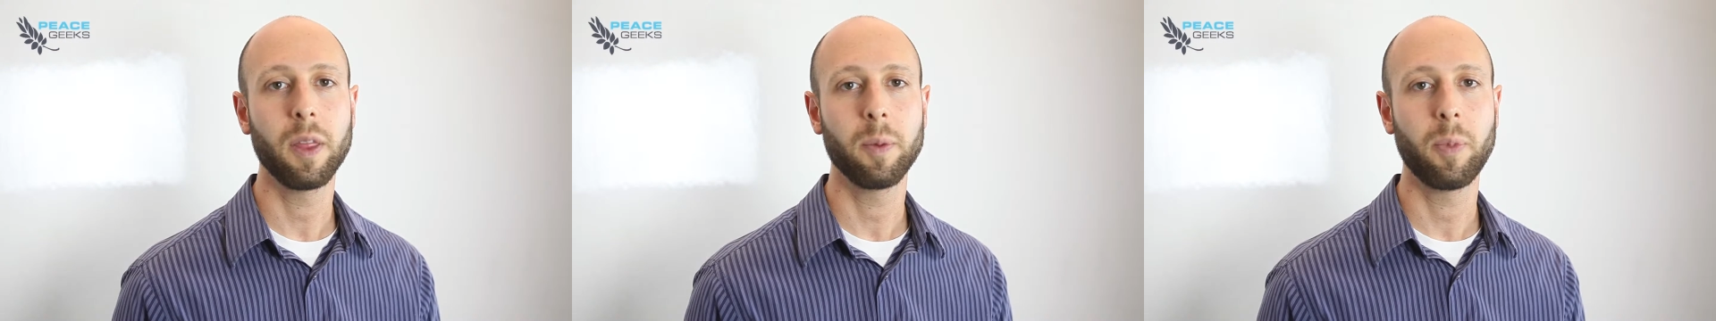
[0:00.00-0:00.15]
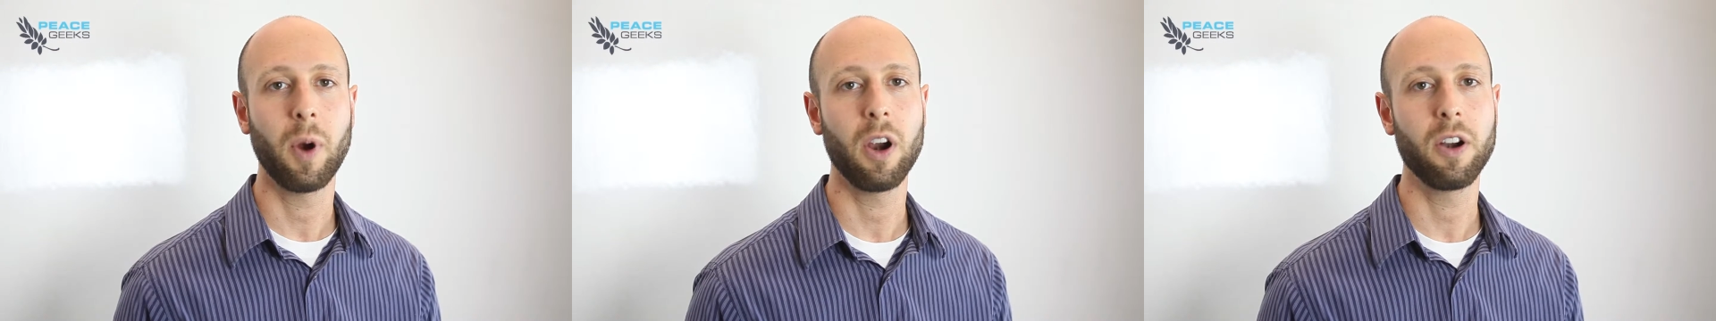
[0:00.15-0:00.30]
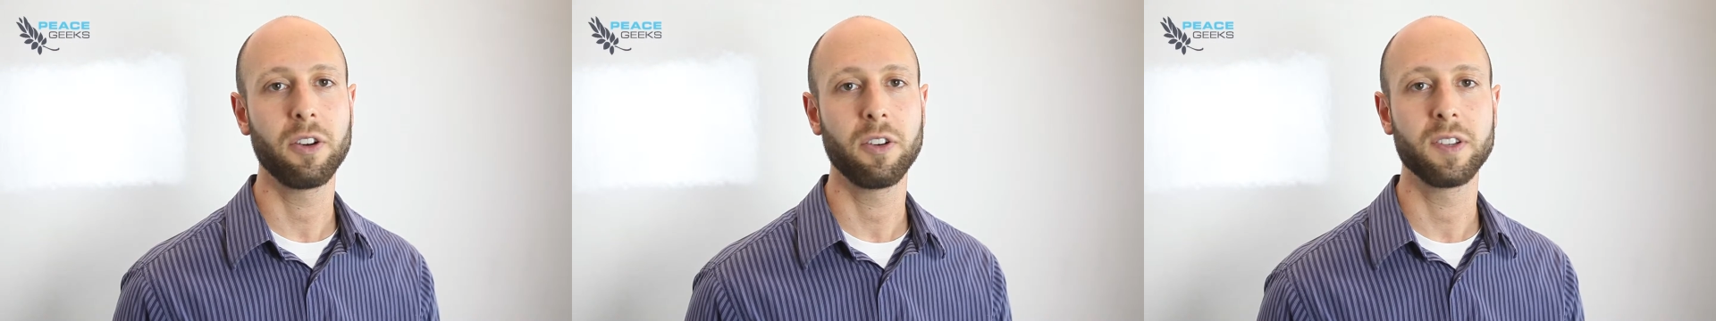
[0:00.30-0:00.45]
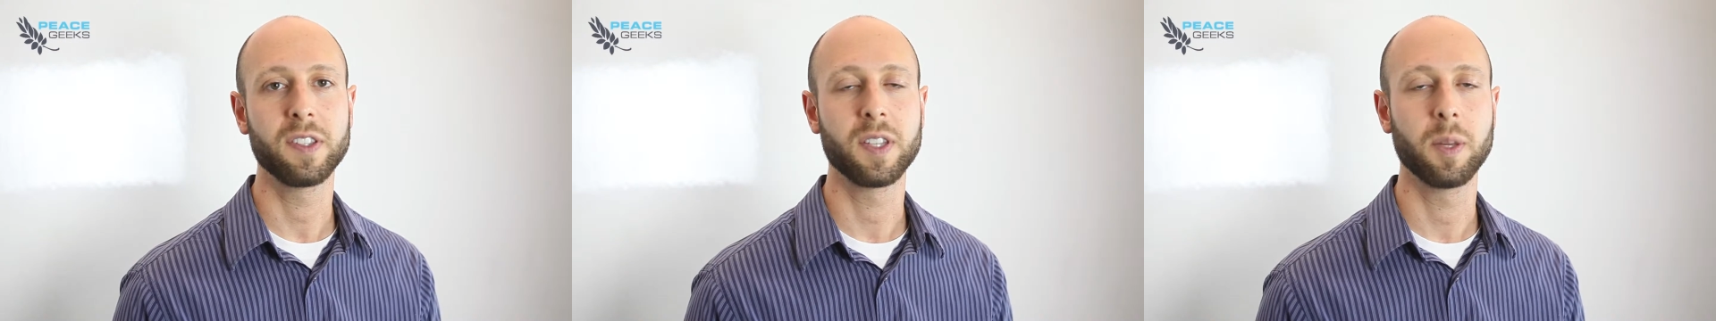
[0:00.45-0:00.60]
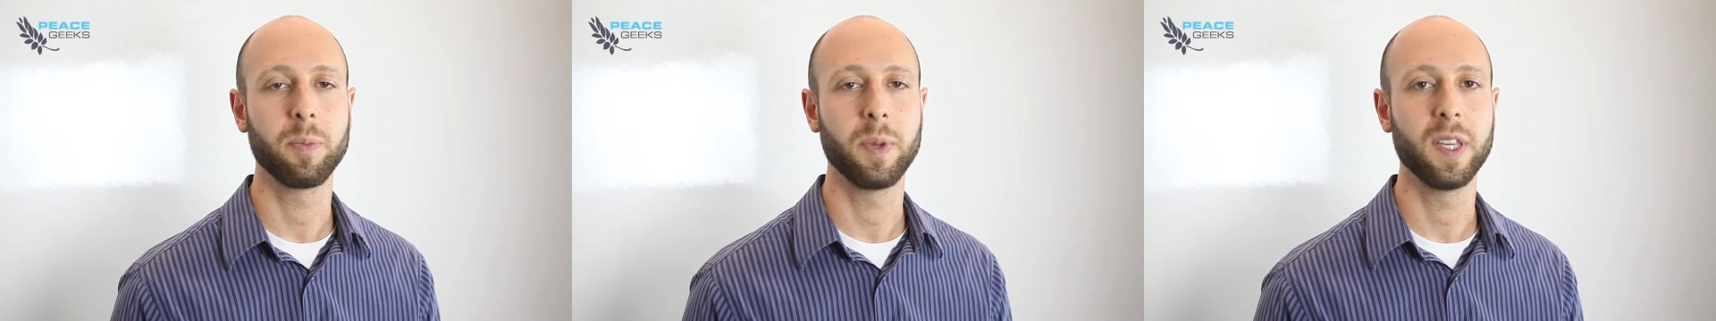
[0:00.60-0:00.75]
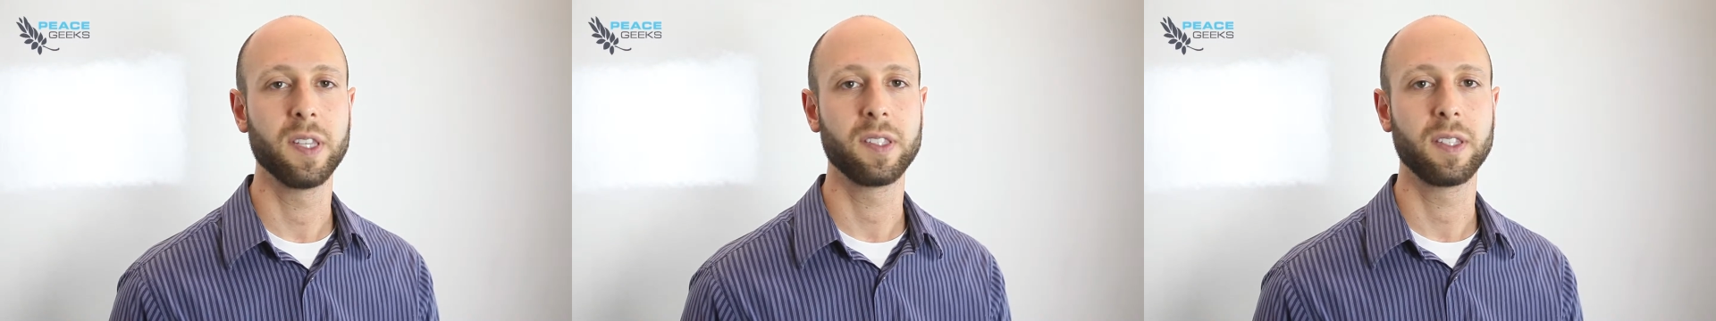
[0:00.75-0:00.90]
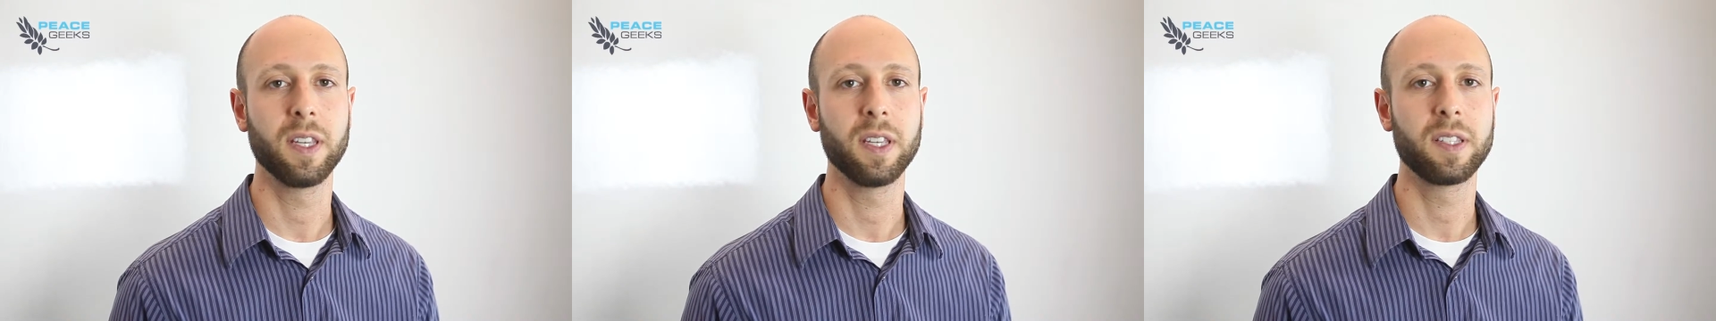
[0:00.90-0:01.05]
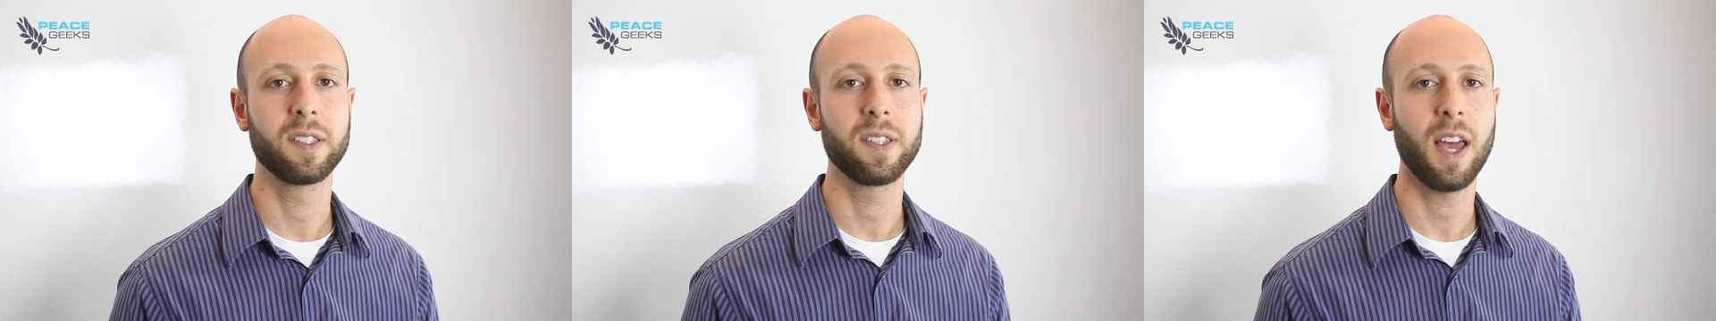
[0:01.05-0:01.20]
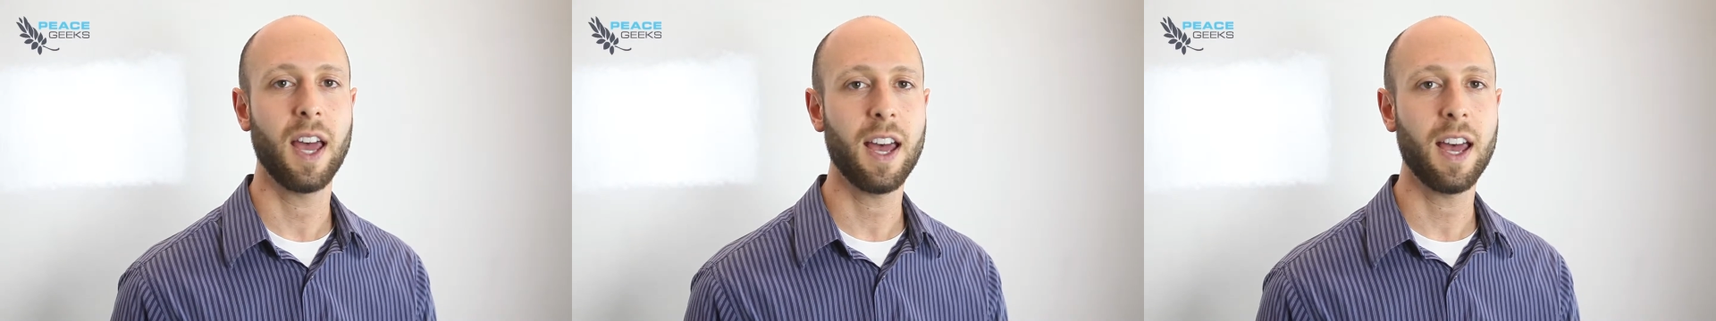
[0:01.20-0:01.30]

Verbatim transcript: the partners that PeaceGeeks